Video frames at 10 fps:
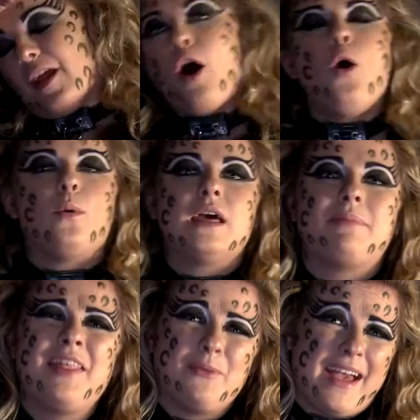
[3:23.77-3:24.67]
Oh, and
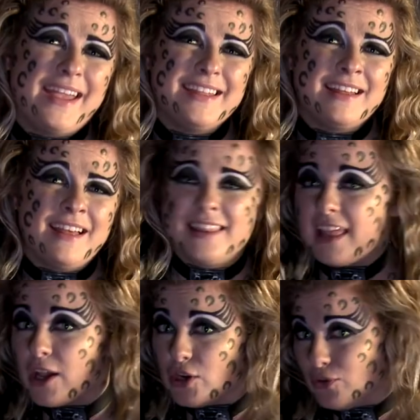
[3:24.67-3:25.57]
by the way,
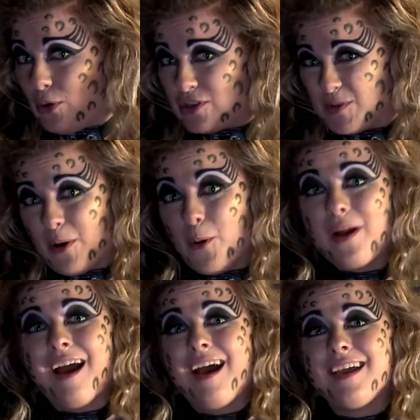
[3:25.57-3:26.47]
that Gros Chapeau
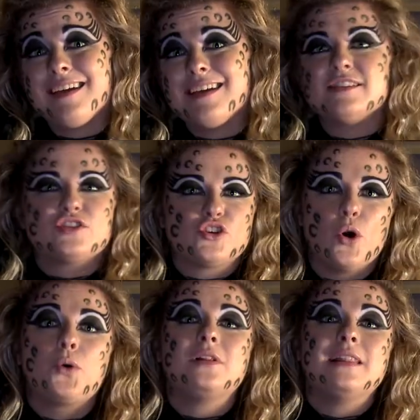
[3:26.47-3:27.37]
guy is a
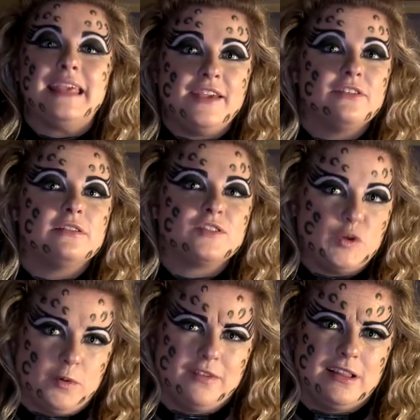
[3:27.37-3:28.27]
total evil
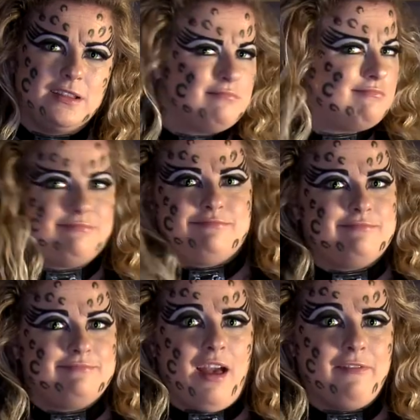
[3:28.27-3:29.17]
supervillain.
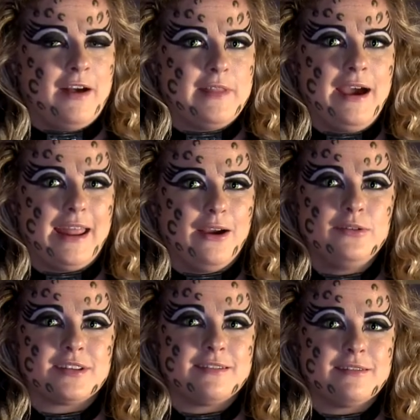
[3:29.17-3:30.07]
I found that
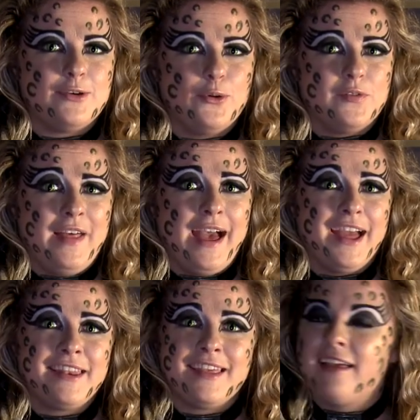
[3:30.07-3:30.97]
out. Googled
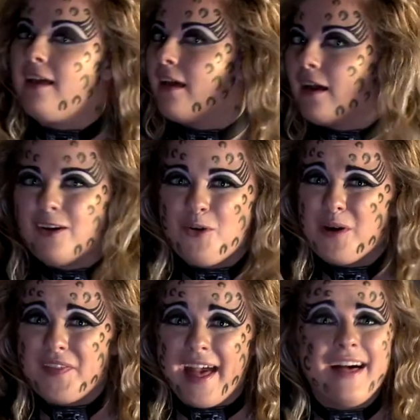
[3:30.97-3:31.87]
that.
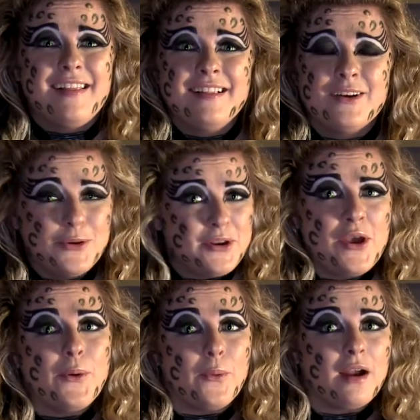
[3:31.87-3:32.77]
What the hell? Who
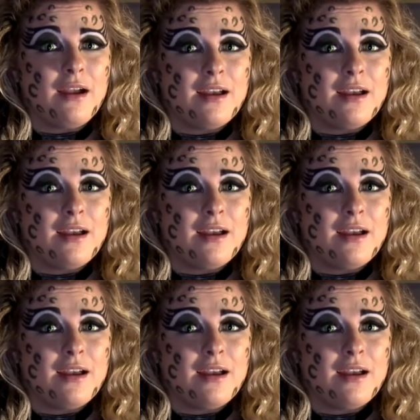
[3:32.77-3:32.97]
knew?